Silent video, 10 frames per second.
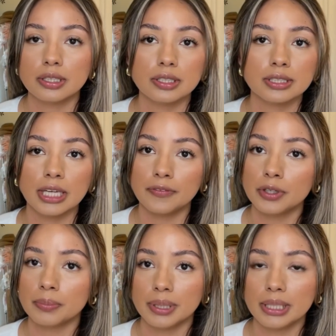save your
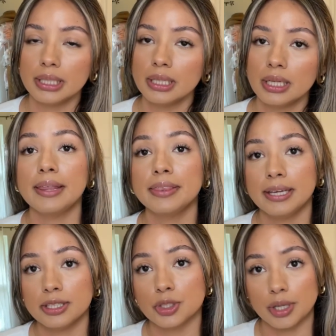money, and
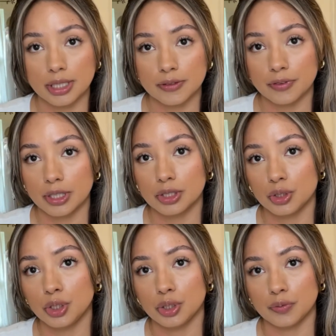then transferring to
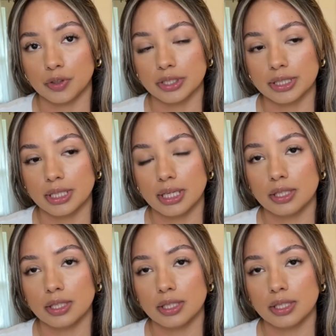university.